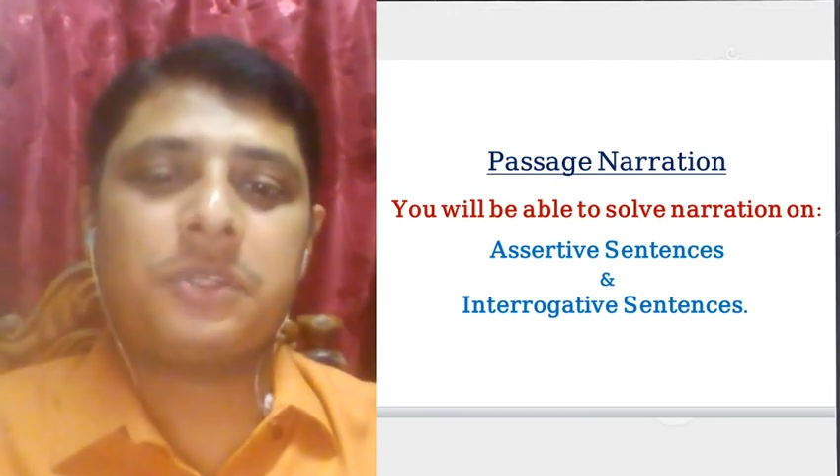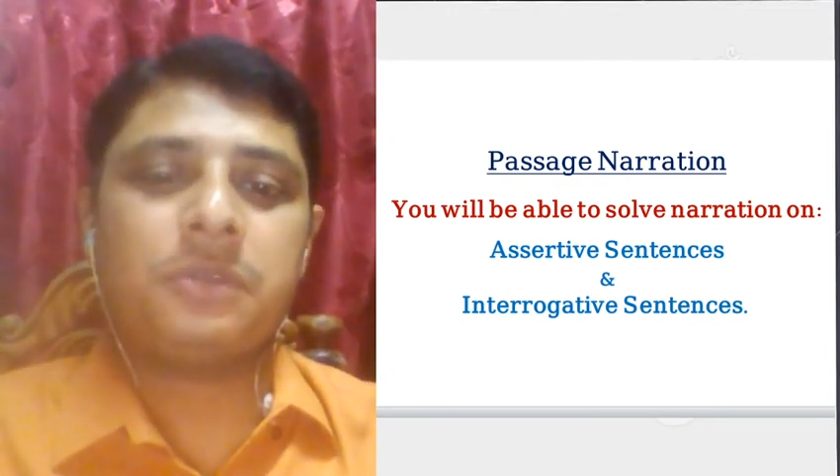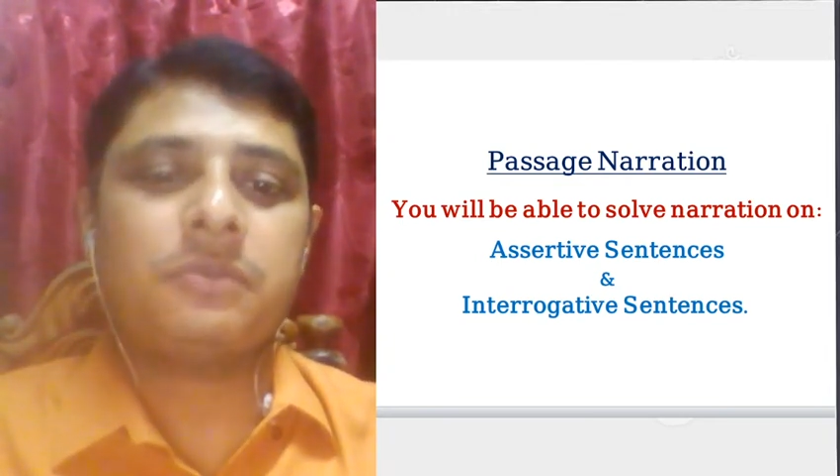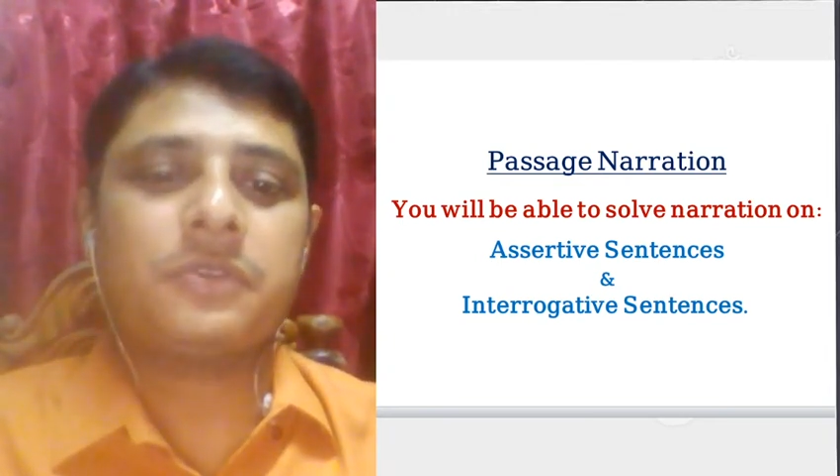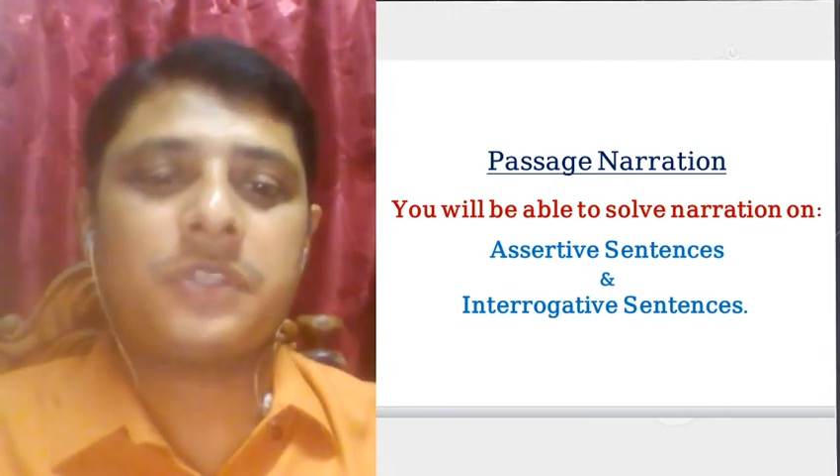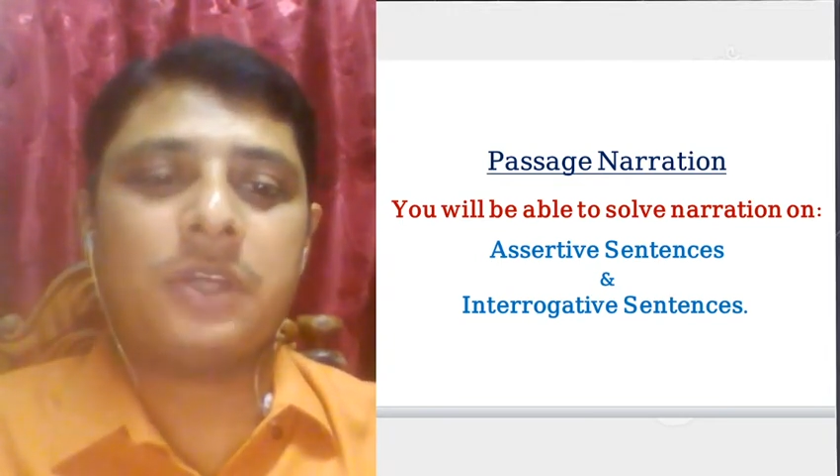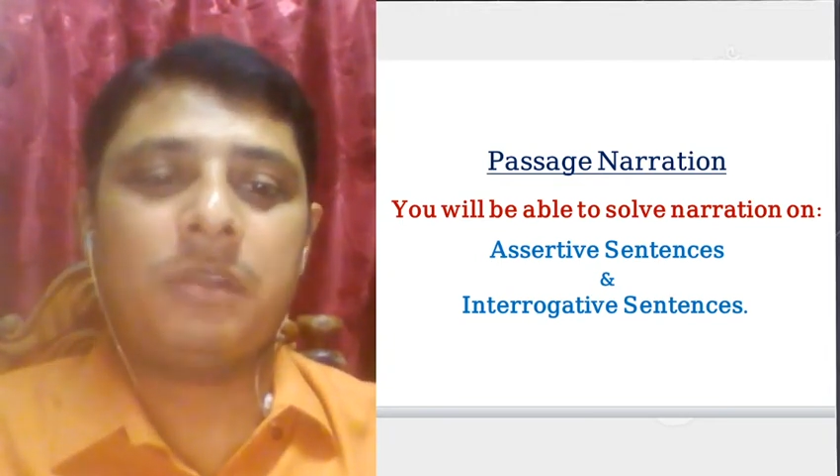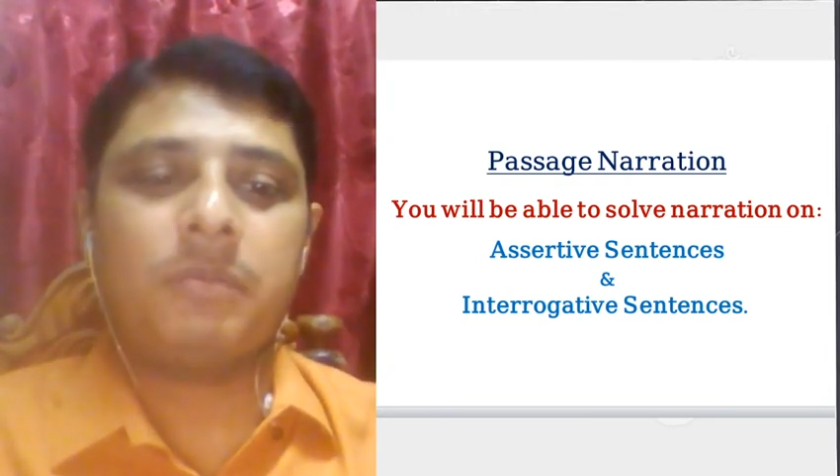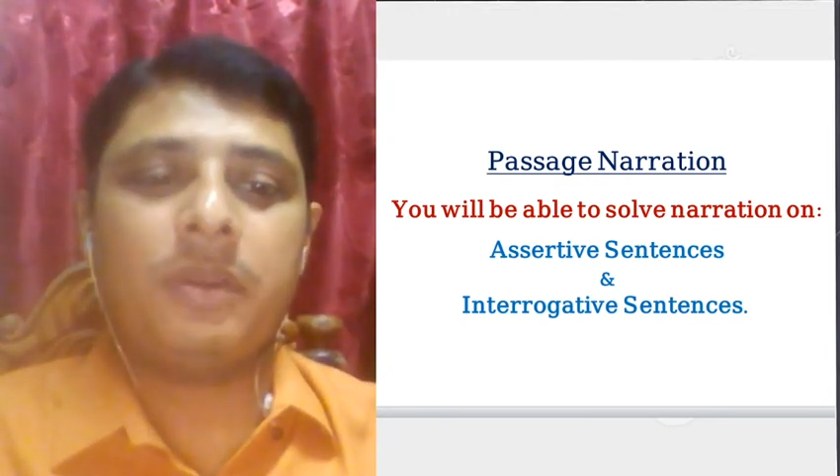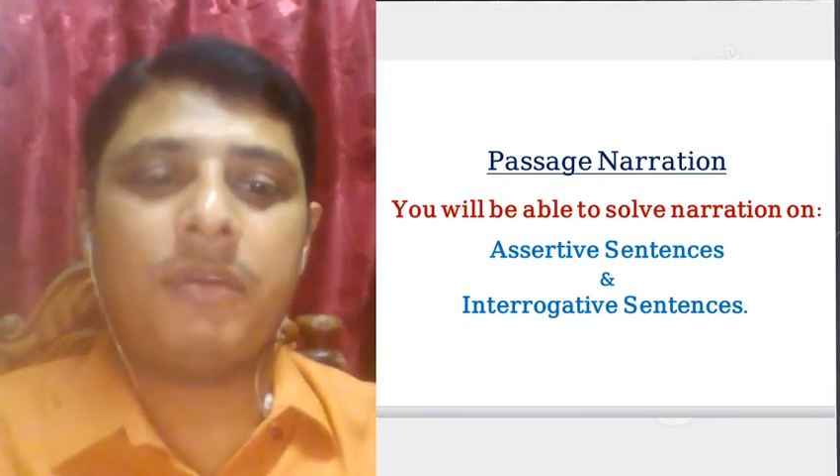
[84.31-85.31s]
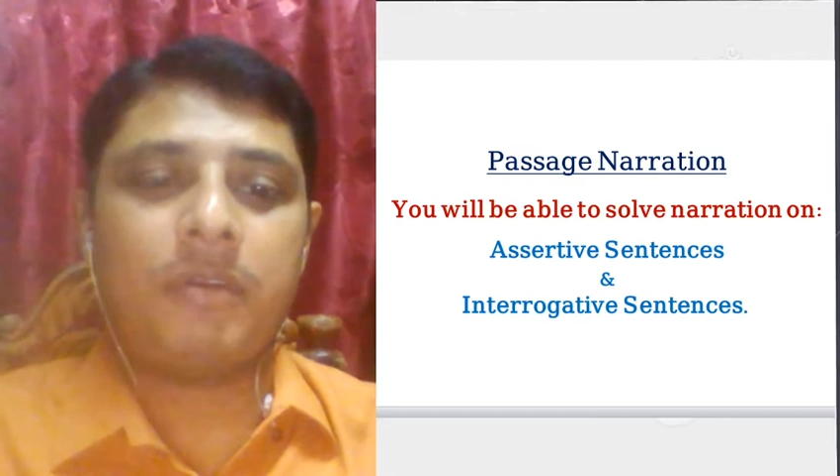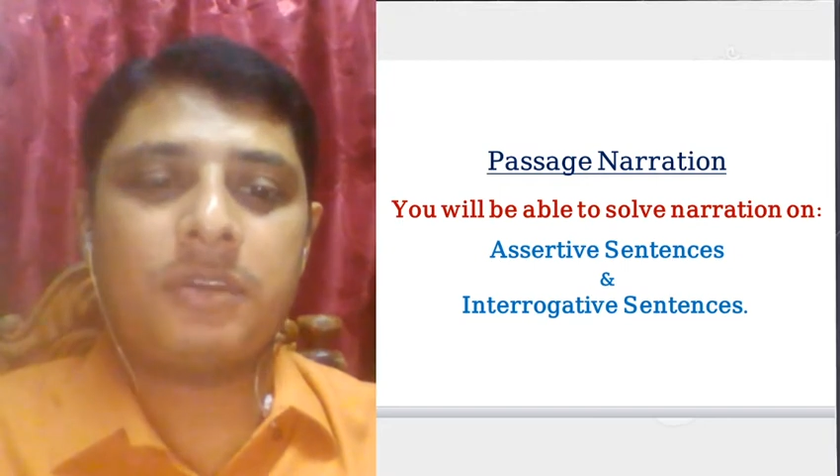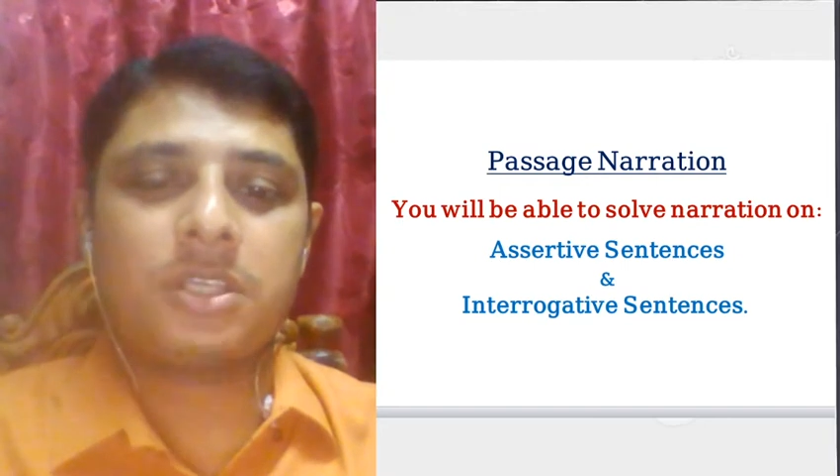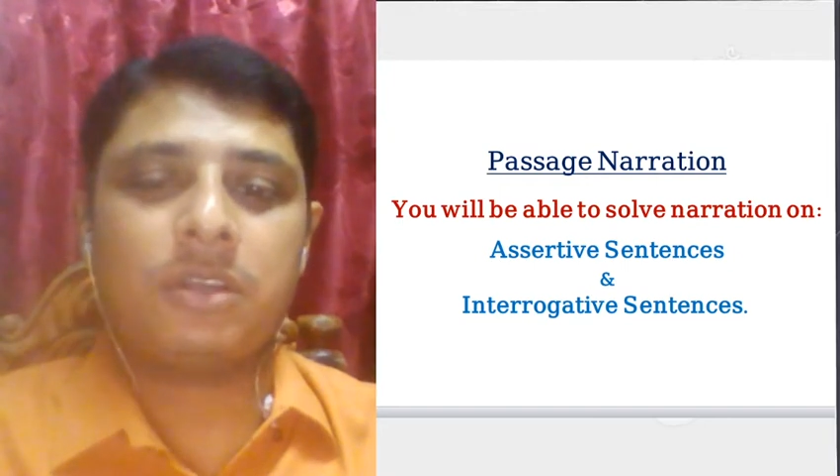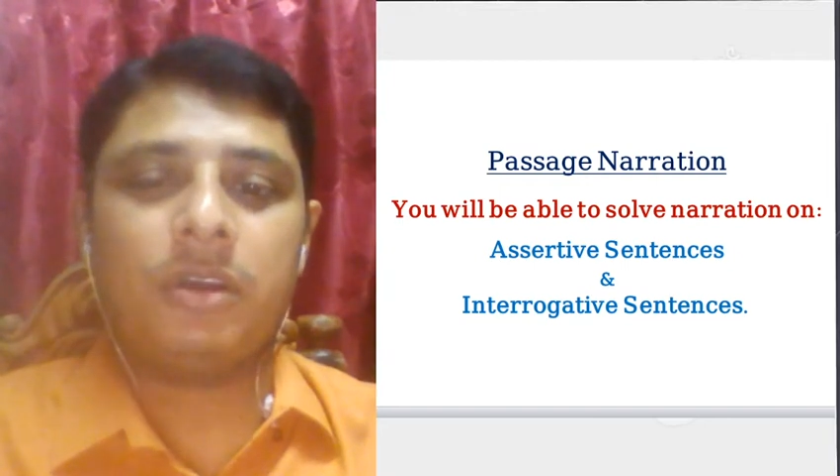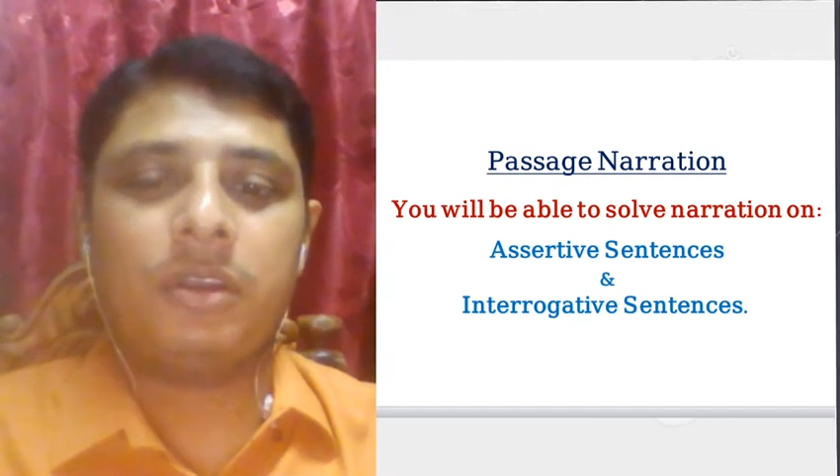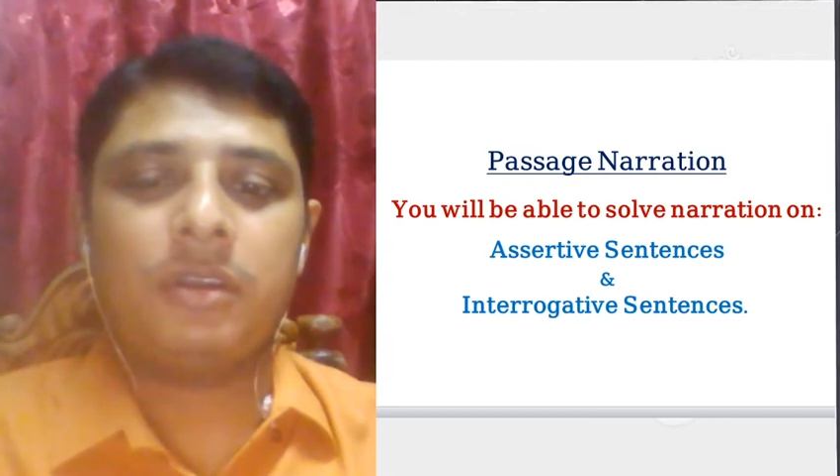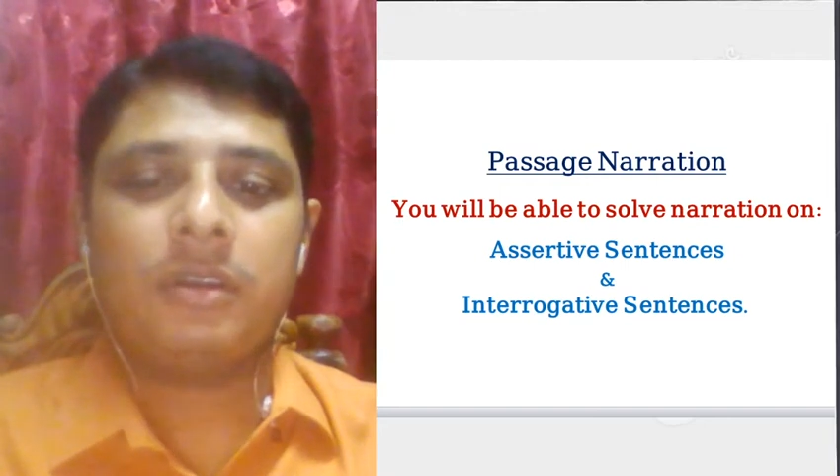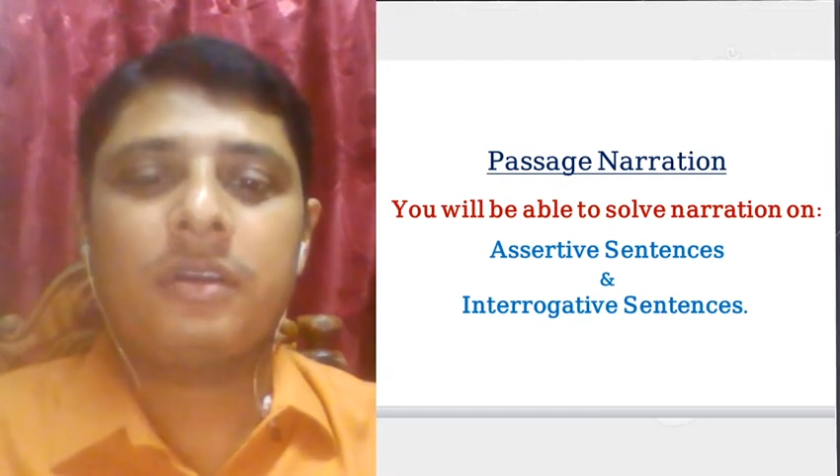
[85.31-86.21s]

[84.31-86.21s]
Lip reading: to solve narration on